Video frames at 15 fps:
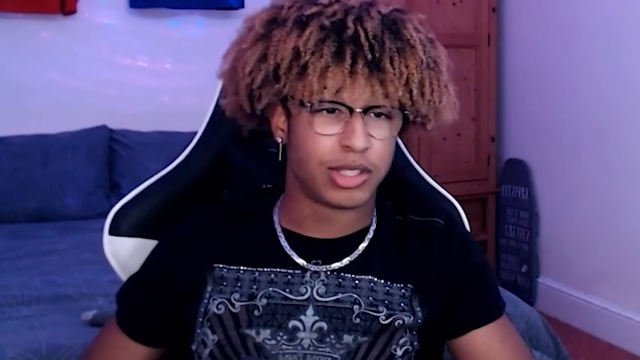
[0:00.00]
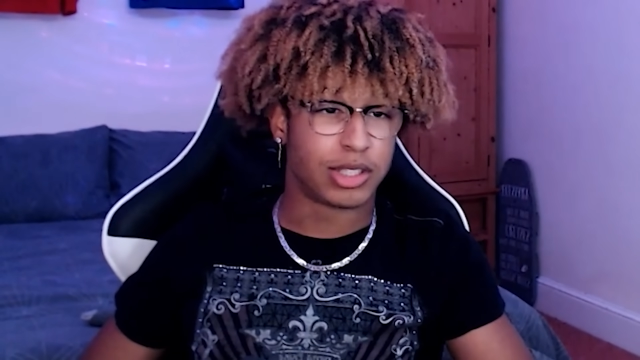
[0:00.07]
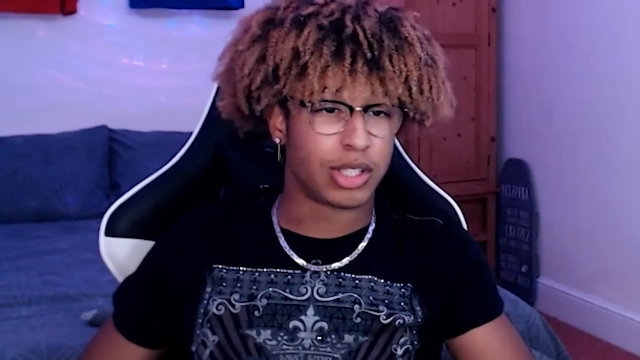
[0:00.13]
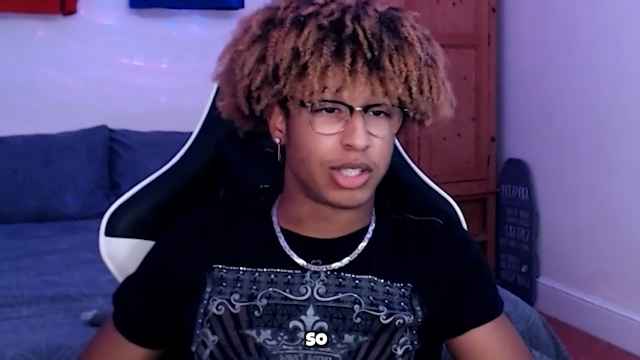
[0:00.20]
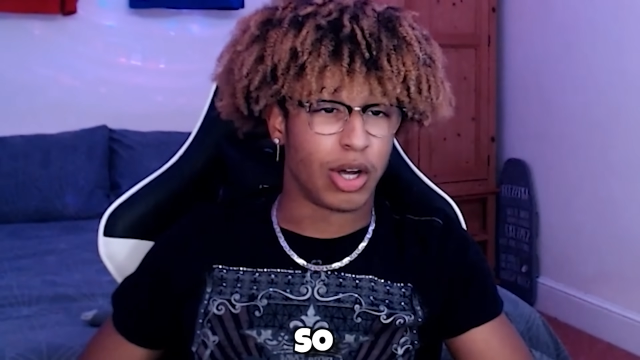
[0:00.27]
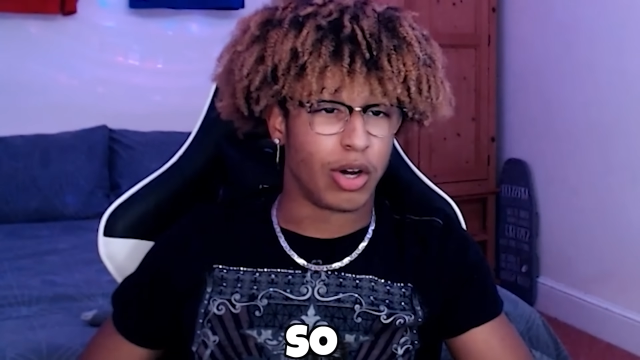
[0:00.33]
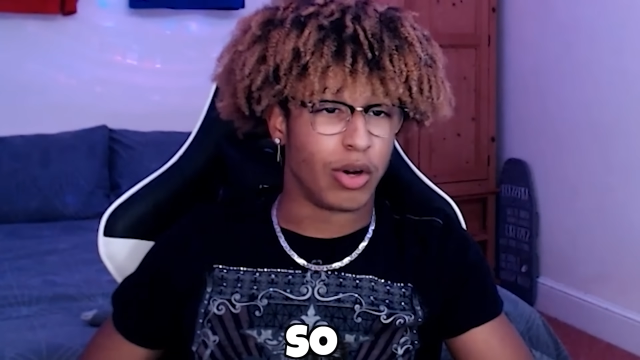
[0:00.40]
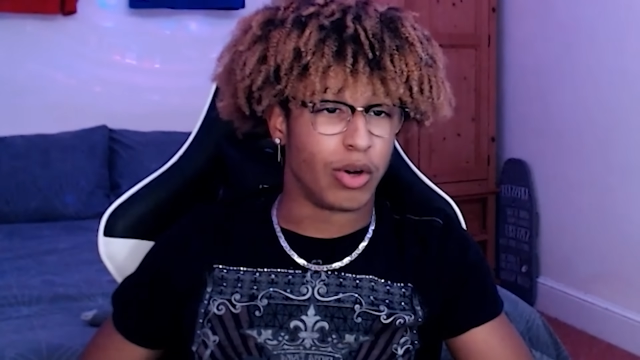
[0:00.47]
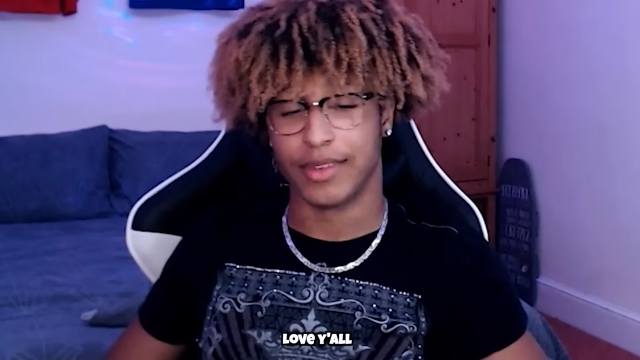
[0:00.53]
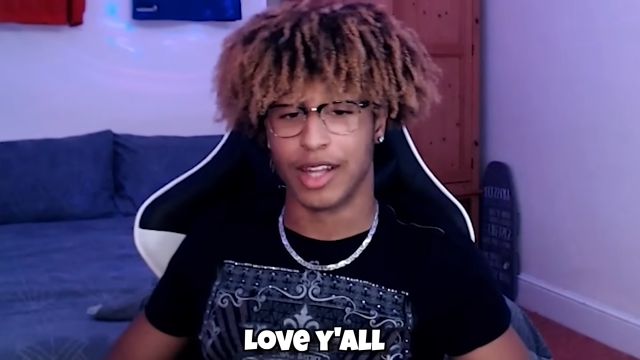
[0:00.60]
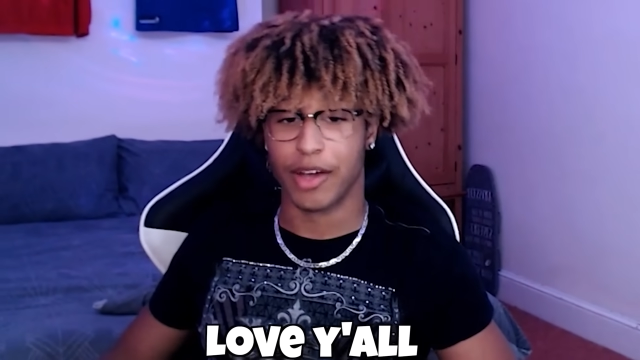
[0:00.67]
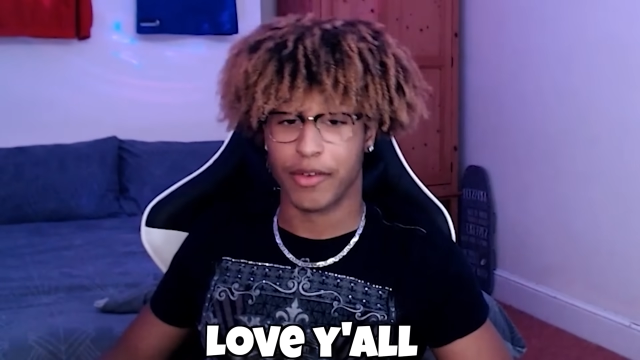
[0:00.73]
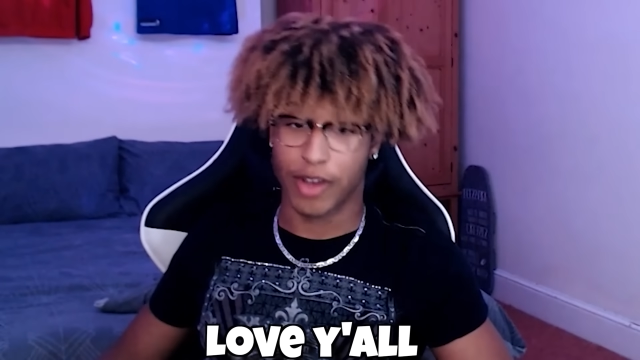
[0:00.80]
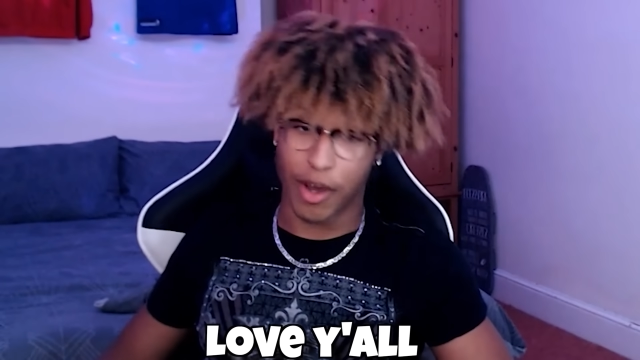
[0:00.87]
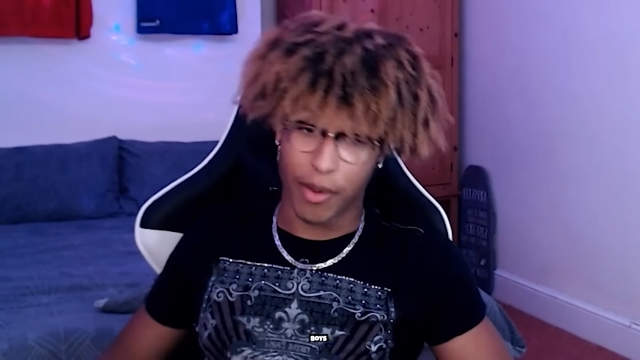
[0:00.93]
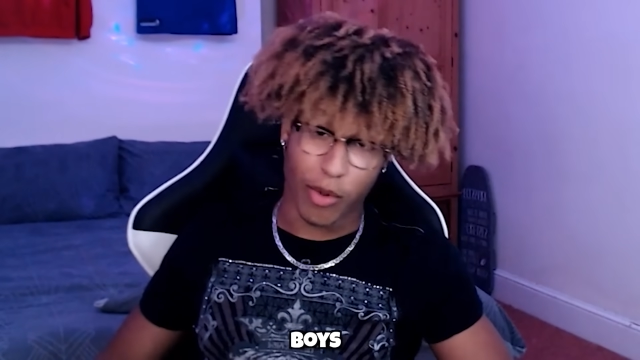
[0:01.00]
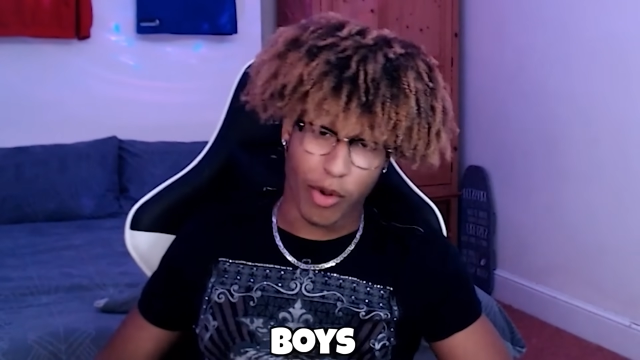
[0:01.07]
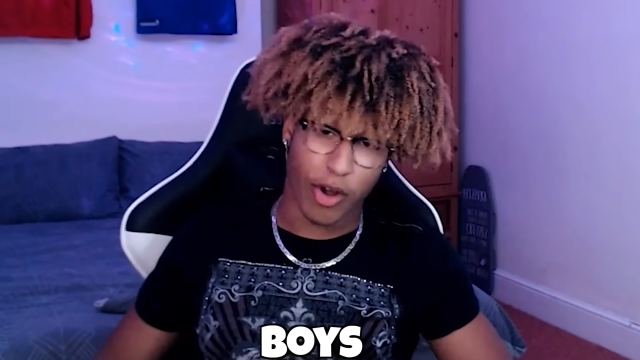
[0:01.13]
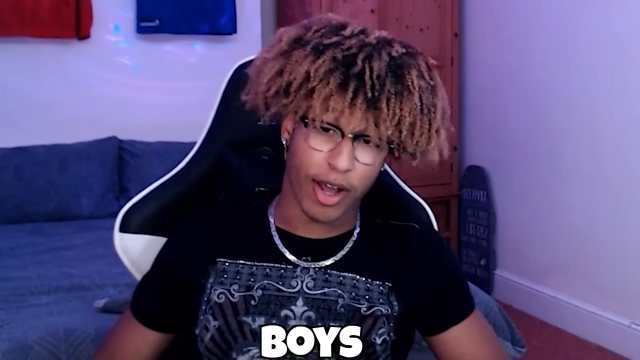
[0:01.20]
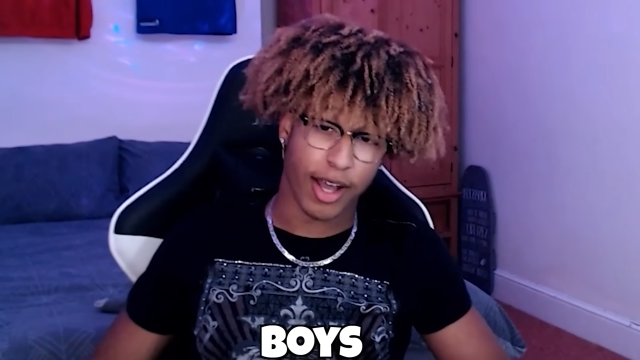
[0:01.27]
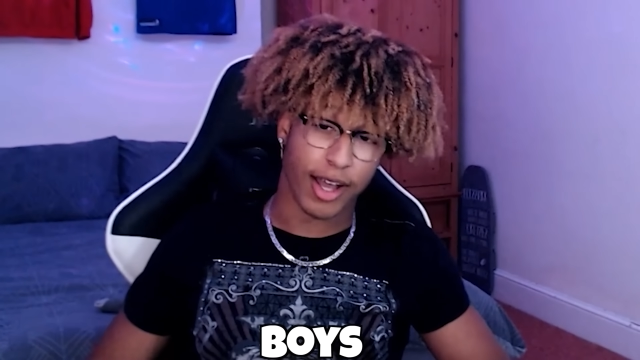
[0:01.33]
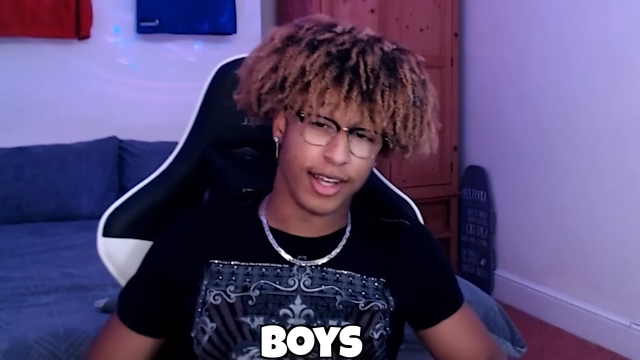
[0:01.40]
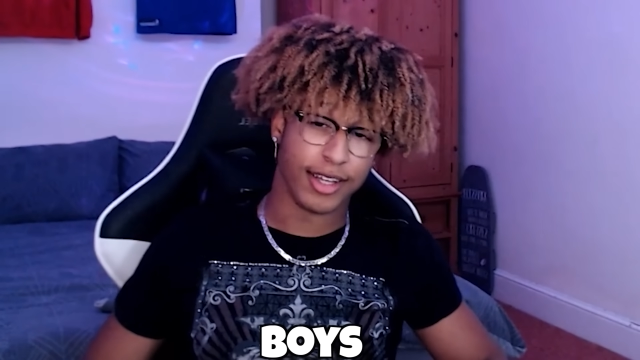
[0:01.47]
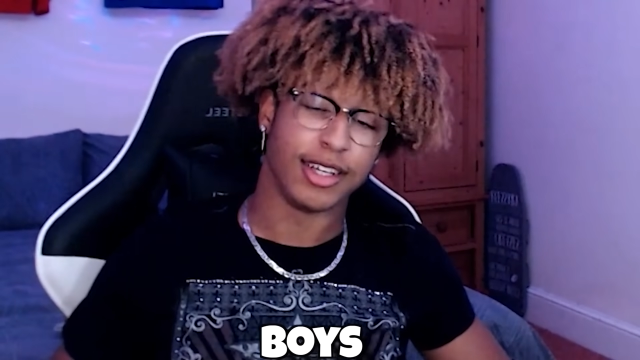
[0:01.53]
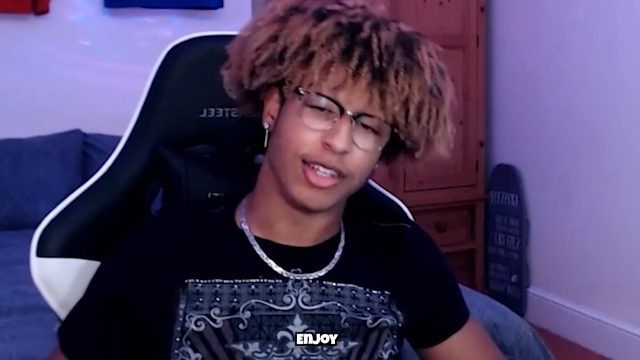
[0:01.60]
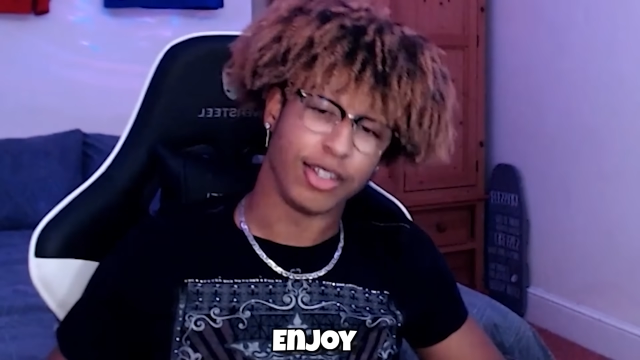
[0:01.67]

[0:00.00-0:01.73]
So love y'all boys,